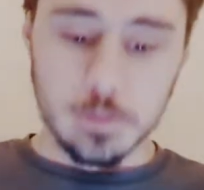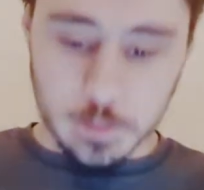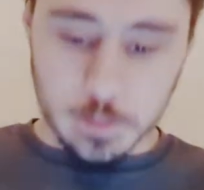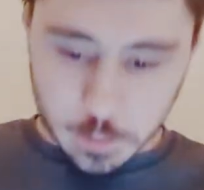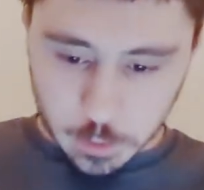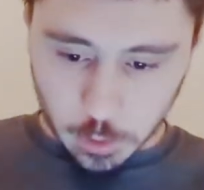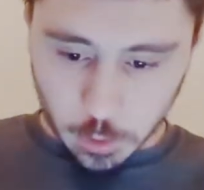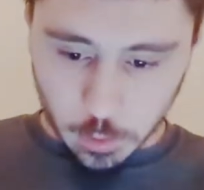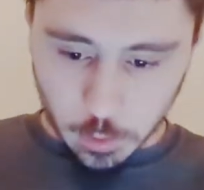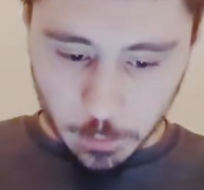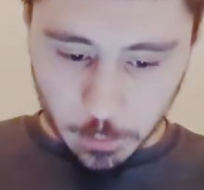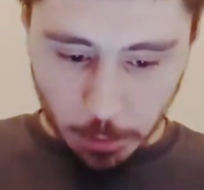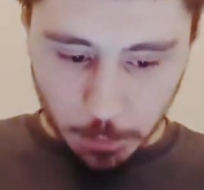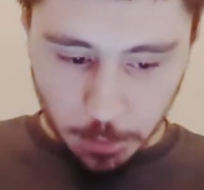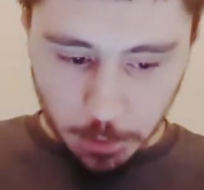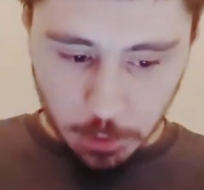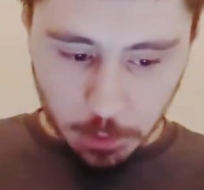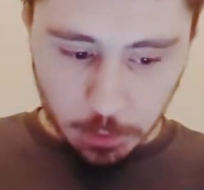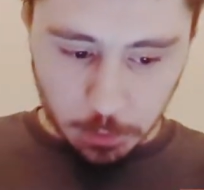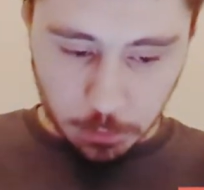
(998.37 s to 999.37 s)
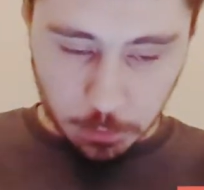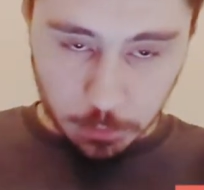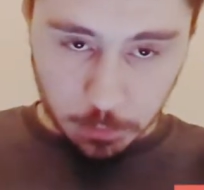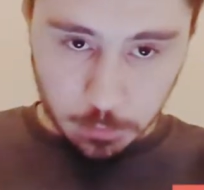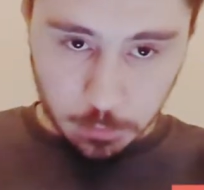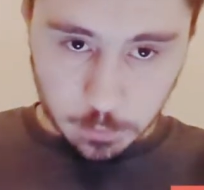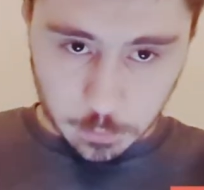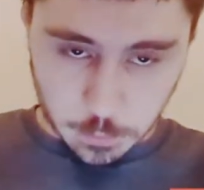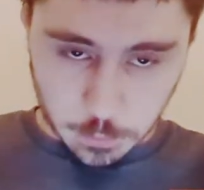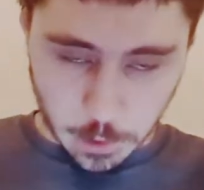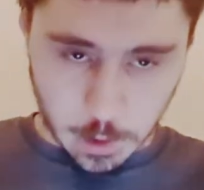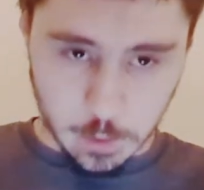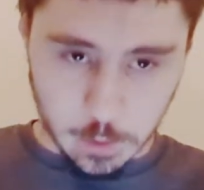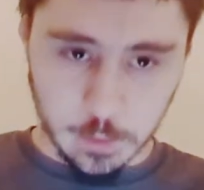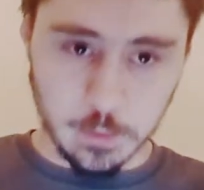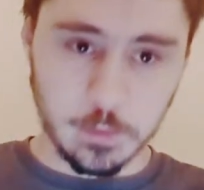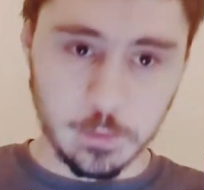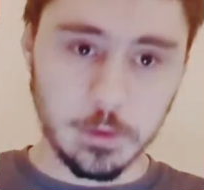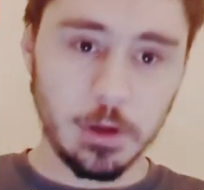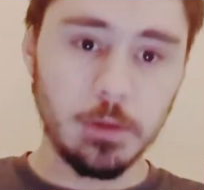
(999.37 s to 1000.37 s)
So, in my opinion, yeah.
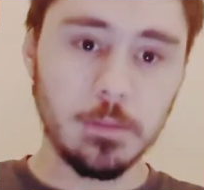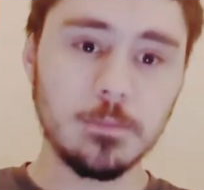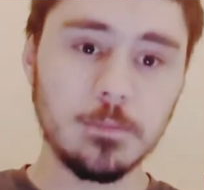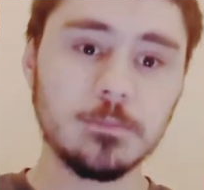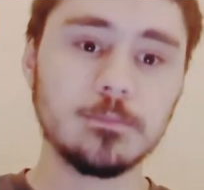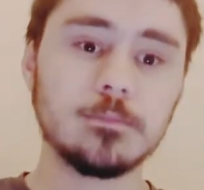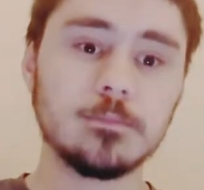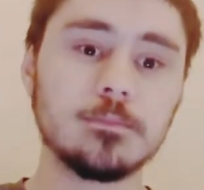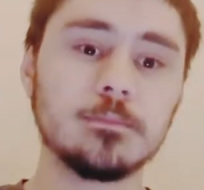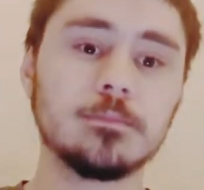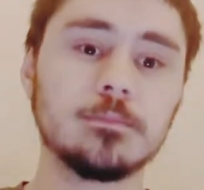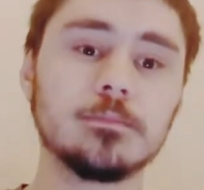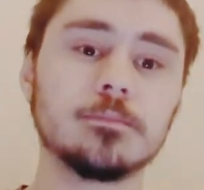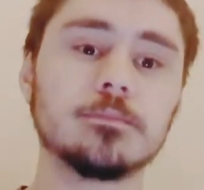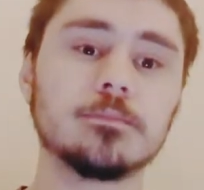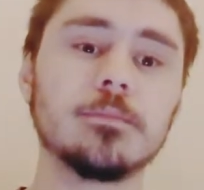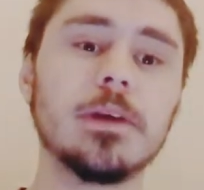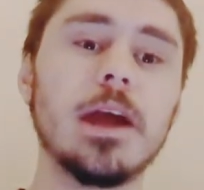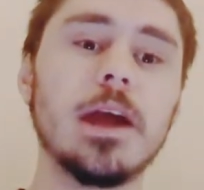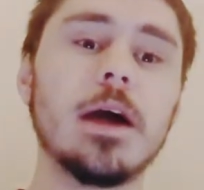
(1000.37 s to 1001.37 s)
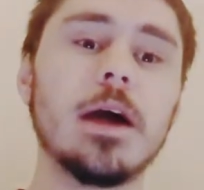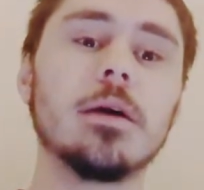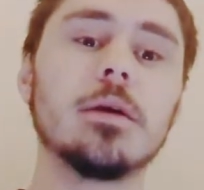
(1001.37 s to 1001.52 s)
So, but yeah,